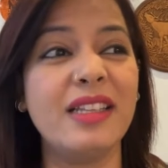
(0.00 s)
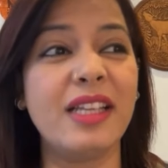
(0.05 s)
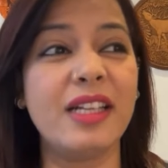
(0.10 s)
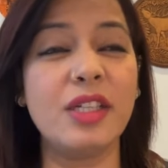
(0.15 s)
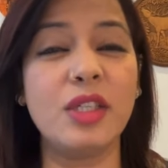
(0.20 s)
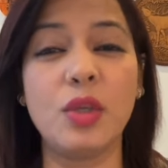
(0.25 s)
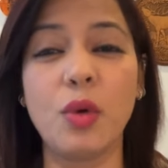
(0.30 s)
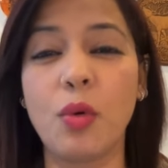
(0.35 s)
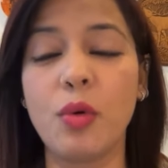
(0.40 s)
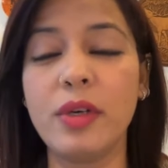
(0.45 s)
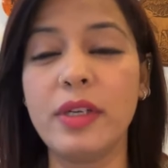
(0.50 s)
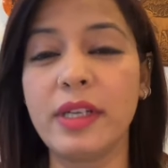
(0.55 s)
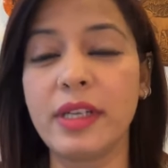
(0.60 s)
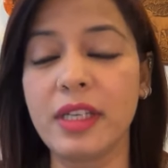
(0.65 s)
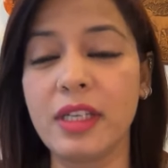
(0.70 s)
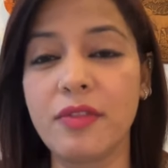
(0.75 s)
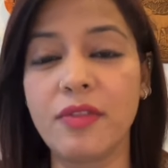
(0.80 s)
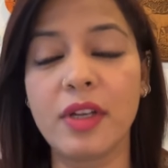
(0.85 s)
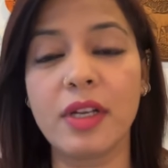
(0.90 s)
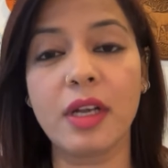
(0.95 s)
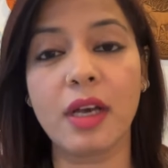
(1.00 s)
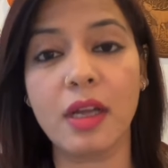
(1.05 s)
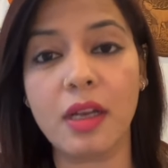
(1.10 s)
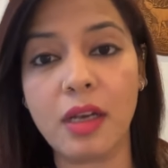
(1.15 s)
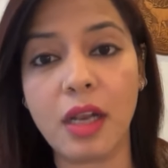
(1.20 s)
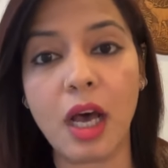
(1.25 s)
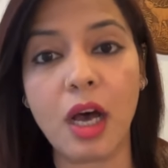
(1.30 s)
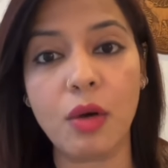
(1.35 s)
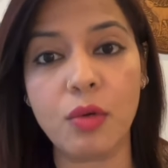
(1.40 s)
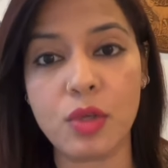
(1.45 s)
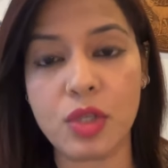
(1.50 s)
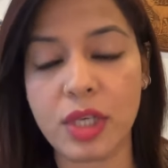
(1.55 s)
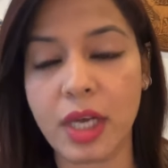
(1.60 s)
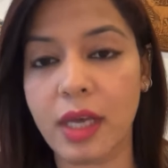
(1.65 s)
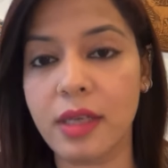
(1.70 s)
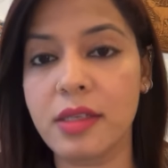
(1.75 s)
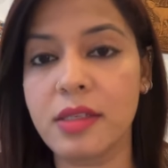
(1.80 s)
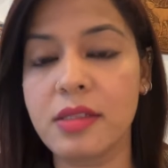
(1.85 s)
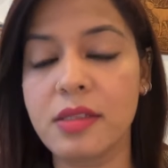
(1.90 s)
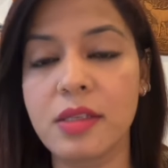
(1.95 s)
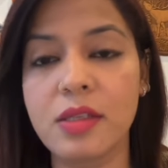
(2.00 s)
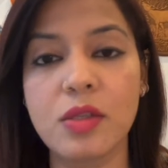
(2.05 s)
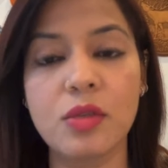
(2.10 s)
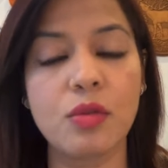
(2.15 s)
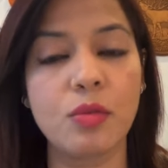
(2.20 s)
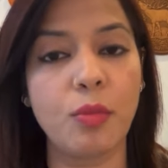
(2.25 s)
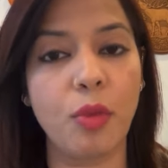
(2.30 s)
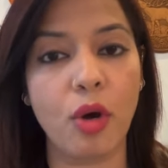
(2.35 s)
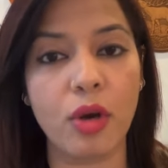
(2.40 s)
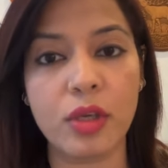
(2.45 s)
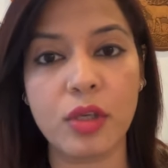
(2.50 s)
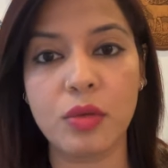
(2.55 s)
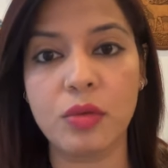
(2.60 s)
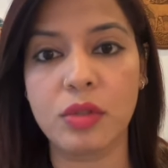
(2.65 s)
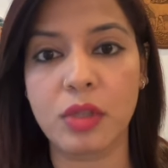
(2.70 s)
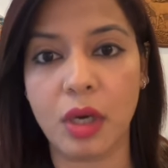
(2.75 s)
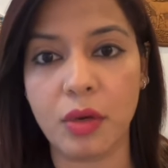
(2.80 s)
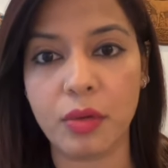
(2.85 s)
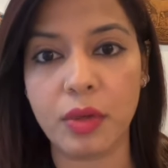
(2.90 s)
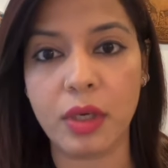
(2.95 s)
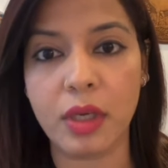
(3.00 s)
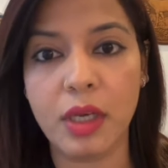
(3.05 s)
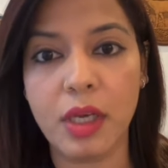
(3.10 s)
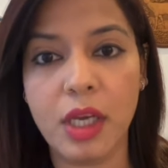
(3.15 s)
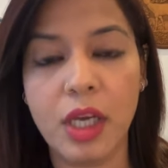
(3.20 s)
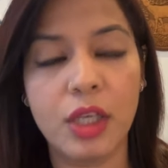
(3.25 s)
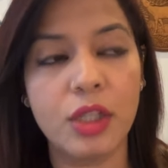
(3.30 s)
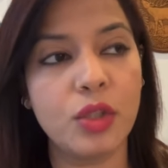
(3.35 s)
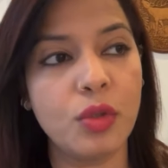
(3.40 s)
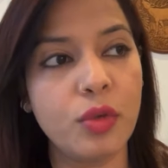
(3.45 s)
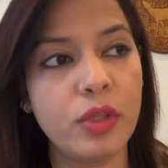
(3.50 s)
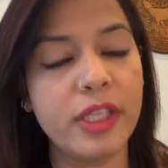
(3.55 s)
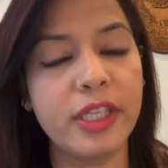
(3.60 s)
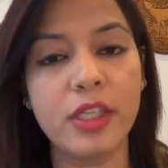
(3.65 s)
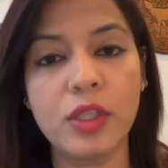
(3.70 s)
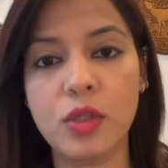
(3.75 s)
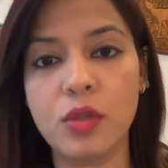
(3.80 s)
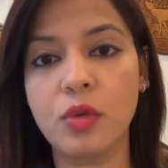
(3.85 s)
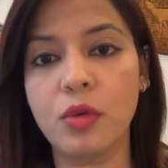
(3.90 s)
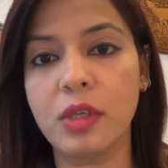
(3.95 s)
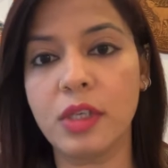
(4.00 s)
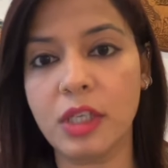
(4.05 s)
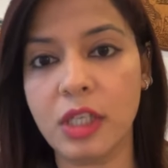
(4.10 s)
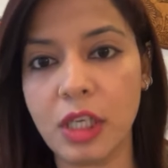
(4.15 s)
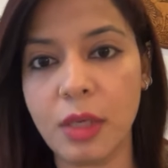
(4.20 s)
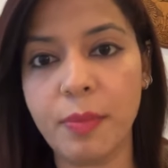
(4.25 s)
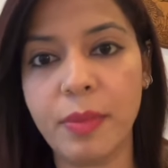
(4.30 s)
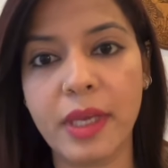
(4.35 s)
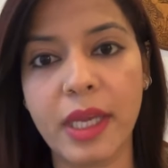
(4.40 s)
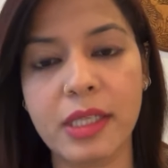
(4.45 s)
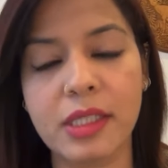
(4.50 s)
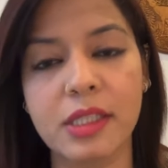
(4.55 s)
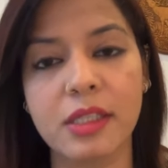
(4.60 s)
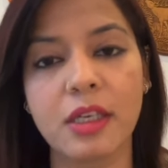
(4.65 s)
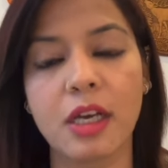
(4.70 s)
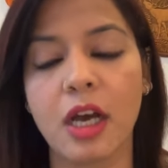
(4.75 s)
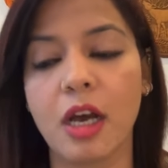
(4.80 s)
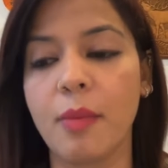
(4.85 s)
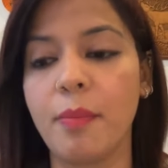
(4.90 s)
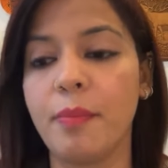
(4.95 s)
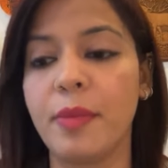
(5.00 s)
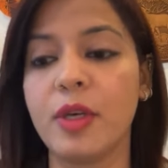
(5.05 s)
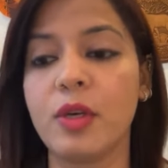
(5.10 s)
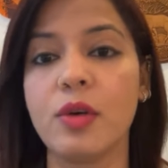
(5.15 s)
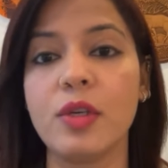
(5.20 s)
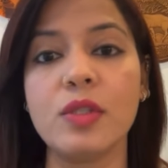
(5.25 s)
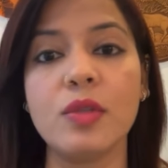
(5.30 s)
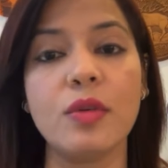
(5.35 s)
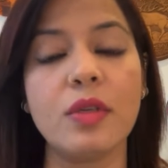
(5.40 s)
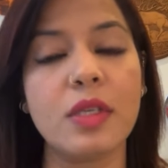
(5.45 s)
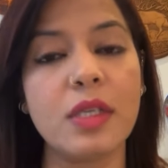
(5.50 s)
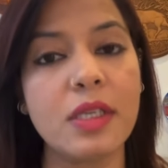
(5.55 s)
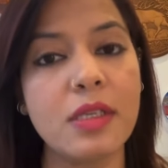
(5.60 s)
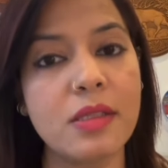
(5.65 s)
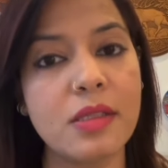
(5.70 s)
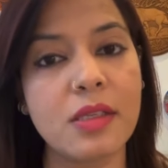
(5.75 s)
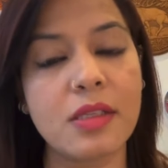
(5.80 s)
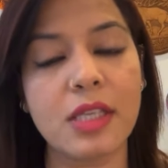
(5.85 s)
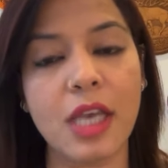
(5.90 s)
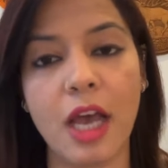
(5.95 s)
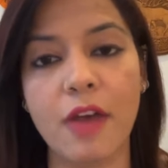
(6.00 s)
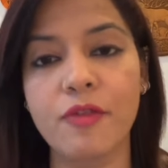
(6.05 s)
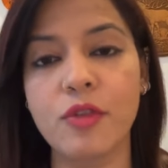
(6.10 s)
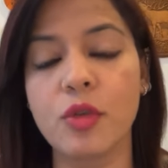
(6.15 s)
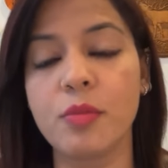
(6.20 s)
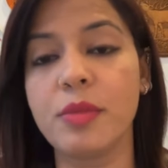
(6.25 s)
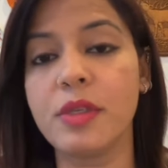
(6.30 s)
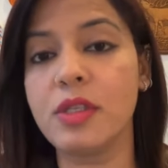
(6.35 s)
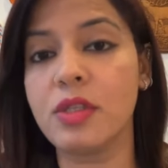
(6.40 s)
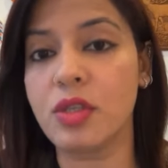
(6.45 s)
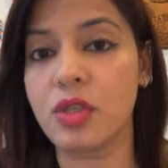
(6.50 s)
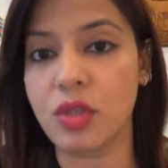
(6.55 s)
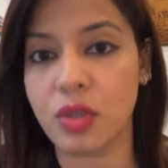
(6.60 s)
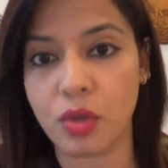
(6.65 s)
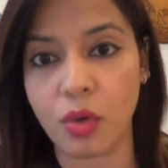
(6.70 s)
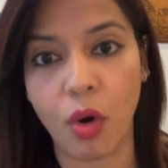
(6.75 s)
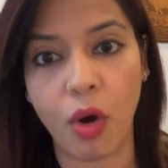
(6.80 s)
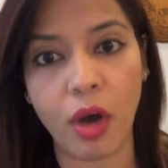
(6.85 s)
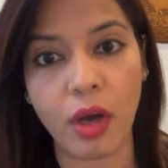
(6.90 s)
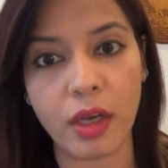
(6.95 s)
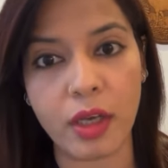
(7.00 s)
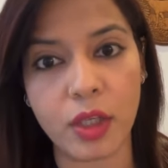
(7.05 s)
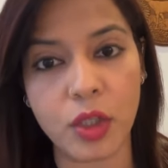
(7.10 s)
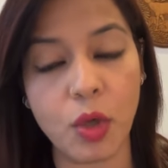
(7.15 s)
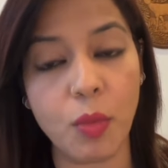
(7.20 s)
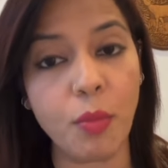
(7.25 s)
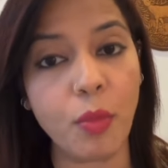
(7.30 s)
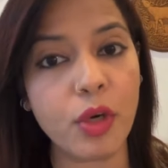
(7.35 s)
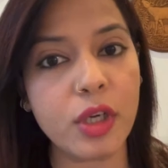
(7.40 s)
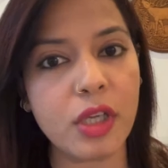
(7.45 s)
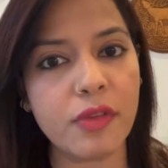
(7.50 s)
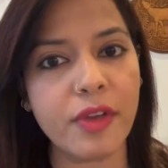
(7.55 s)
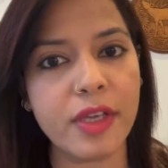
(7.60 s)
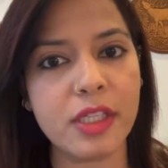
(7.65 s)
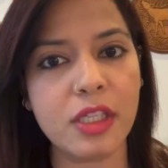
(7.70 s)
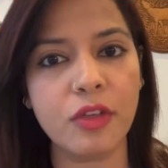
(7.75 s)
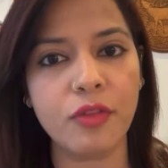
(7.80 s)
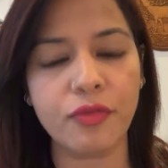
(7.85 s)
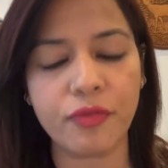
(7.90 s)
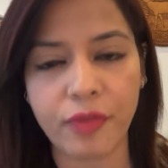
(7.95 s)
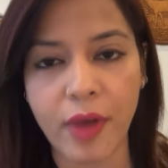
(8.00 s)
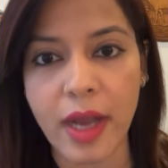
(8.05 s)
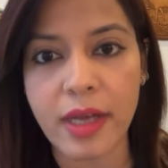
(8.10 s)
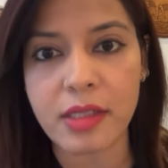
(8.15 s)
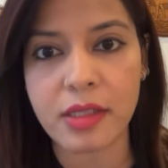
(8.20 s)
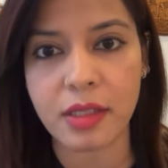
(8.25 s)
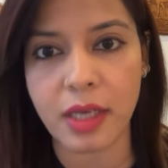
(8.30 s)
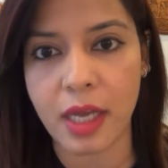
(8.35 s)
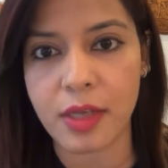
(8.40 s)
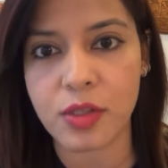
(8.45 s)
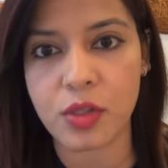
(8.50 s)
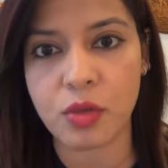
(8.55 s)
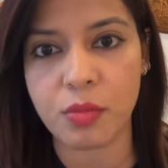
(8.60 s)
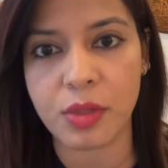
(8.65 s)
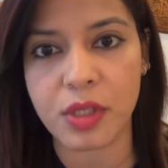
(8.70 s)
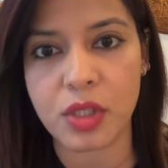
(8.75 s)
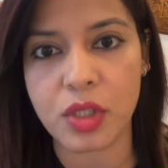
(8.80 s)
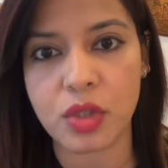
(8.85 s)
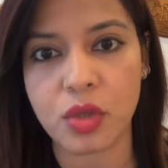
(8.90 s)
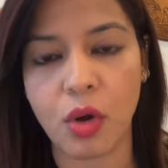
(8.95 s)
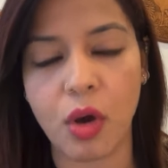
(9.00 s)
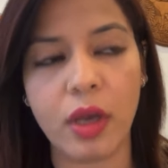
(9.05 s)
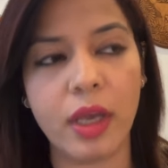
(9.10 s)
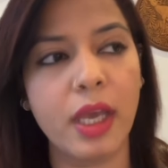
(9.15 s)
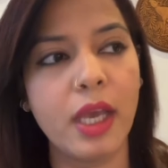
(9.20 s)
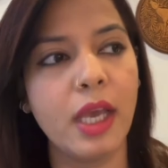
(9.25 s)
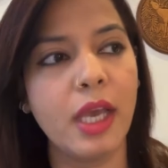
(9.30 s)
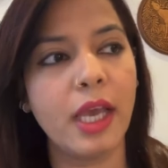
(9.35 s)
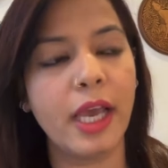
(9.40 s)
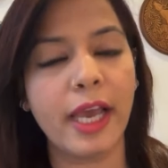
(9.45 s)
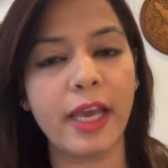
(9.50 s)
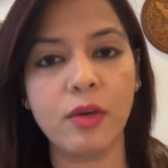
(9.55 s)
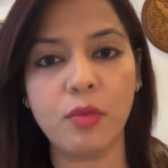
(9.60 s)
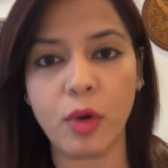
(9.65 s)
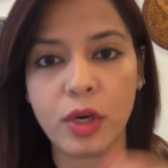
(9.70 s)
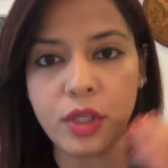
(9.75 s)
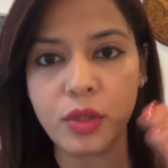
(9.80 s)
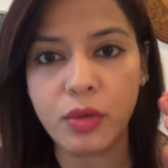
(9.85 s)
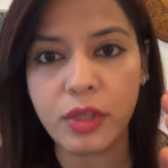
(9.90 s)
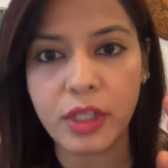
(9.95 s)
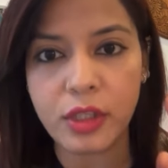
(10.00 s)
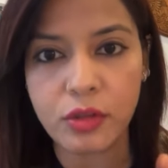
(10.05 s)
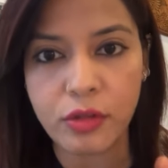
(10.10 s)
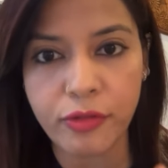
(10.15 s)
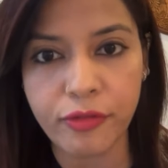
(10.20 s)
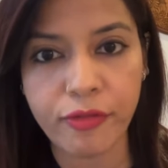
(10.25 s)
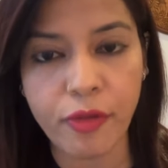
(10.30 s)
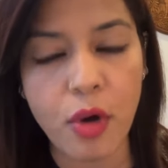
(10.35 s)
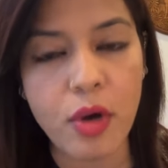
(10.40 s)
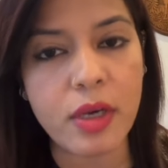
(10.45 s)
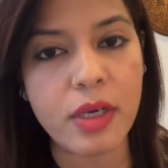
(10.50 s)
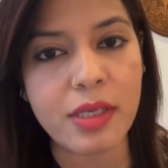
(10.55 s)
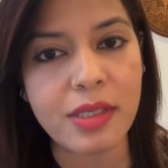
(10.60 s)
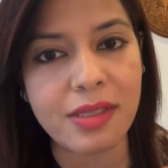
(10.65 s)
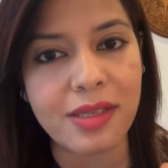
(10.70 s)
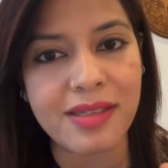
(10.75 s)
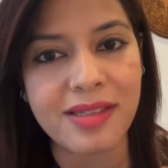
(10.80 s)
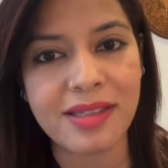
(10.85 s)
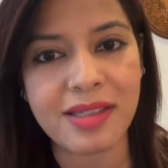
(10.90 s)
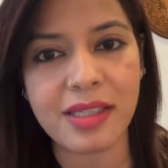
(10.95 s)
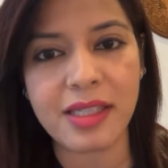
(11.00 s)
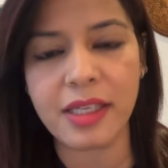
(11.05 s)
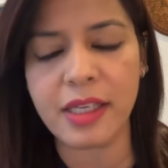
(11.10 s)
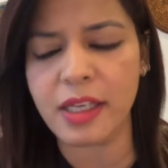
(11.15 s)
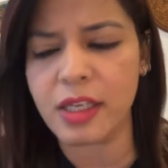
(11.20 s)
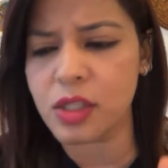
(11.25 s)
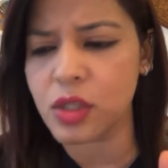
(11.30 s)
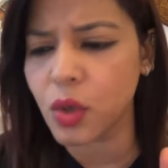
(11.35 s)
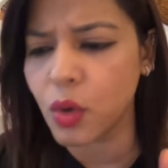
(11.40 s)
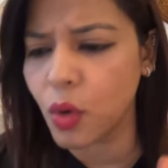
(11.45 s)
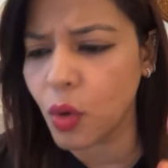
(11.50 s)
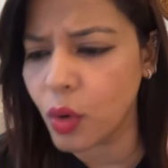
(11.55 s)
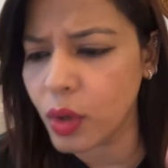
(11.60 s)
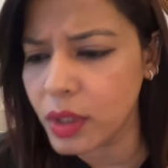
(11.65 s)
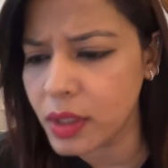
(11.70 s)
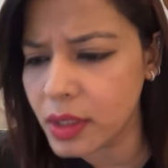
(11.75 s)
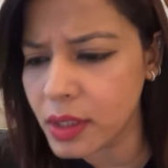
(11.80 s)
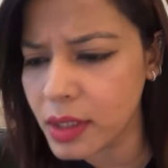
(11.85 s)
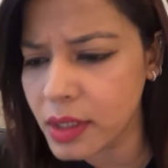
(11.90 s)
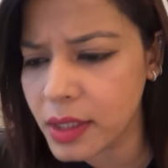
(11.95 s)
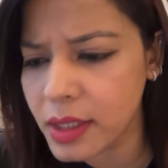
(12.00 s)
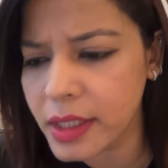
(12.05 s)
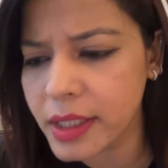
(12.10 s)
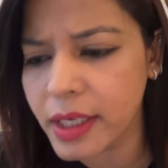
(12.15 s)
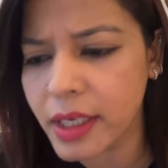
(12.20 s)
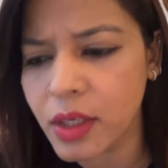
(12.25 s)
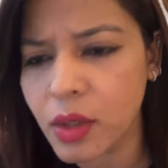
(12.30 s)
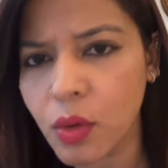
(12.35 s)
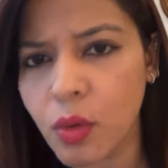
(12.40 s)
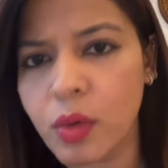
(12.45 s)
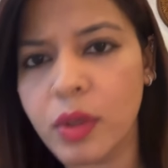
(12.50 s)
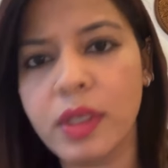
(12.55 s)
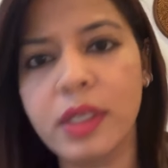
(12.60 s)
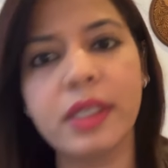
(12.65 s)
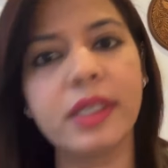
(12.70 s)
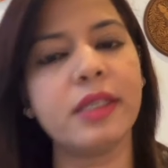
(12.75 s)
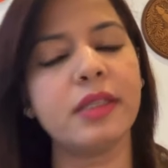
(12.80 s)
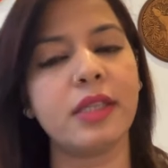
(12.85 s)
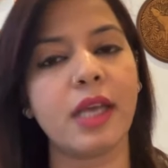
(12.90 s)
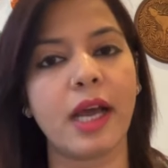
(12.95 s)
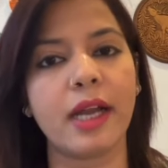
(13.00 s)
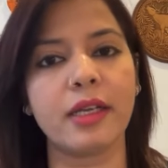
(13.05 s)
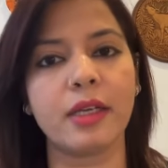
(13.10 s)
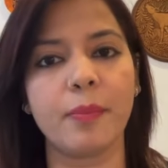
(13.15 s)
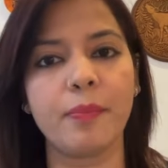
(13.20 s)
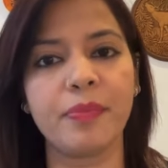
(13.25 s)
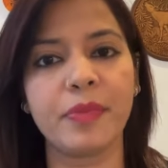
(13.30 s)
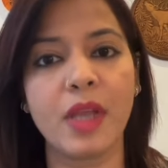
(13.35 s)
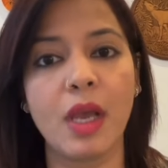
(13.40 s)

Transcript: that don't even allow challenges to bog you down. You need to keep getting up, because your reasons have to be strong. Your motivating factor has to be strong. And what you need to focus and see is only and only that.